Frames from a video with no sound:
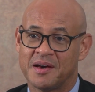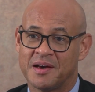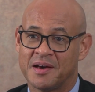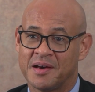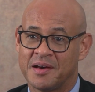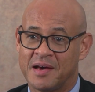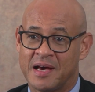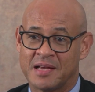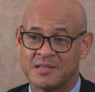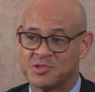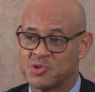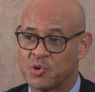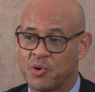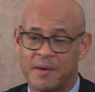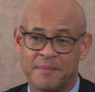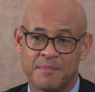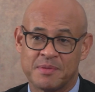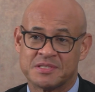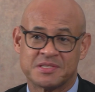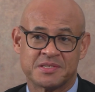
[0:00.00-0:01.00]
and so
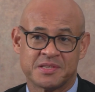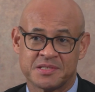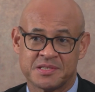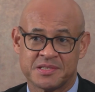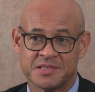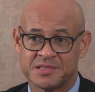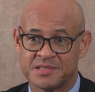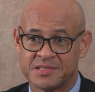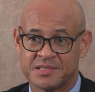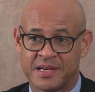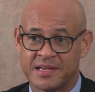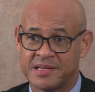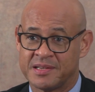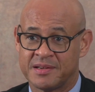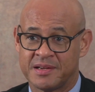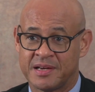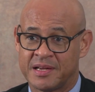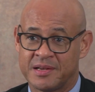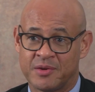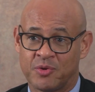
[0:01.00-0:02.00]
are businesses,
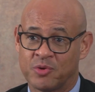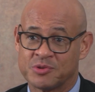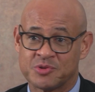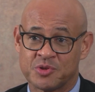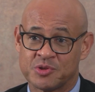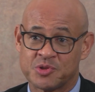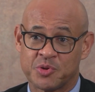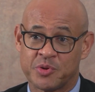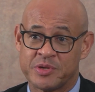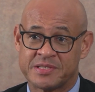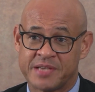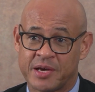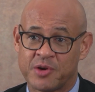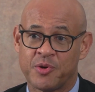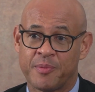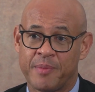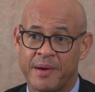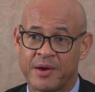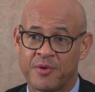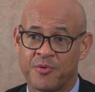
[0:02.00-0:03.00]
and also so is
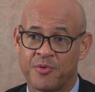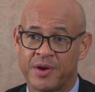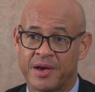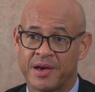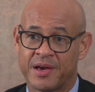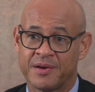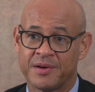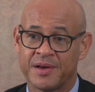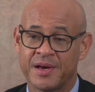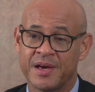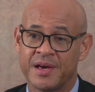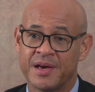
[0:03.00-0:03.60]
Ecobank, where,